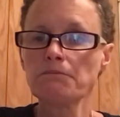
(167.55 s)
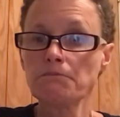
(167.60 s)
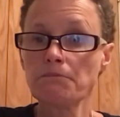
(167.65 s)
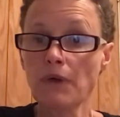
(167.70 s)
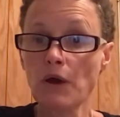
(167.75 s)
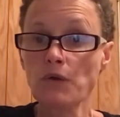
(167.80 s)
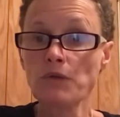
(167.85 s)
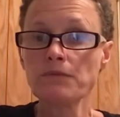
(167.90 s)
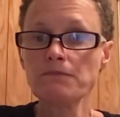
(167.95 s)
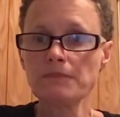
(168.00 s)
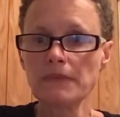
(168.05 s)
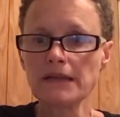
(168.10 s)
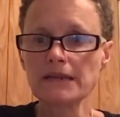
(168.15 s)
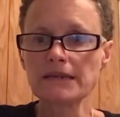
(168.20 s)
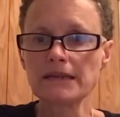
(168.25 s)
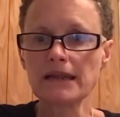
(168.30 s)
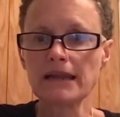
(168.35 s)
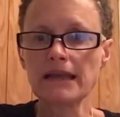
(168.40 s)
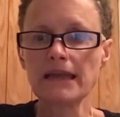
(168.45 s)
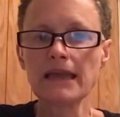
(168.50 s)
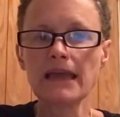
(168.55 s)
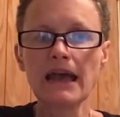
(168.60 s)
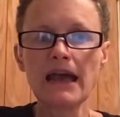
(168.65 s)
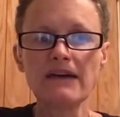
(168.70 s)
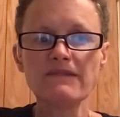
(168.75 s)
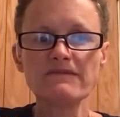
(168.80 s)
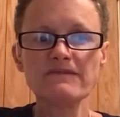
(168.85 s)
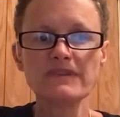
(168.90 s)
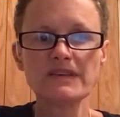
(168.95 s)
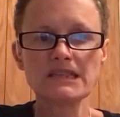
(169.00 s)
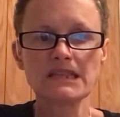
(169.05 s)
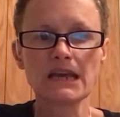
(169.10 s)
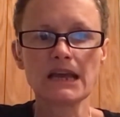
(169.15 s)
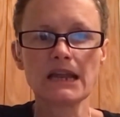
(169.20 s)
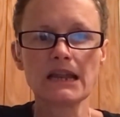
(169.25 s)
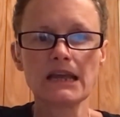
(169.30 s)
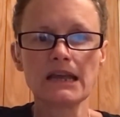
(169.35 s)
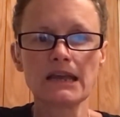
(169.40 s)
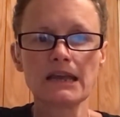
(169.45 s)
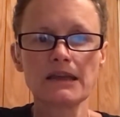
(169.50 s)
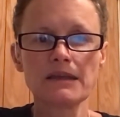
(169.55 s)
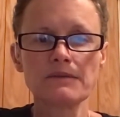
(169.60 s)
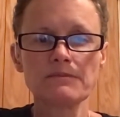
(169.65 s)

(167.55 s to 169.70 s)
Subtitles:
both mentally and physically,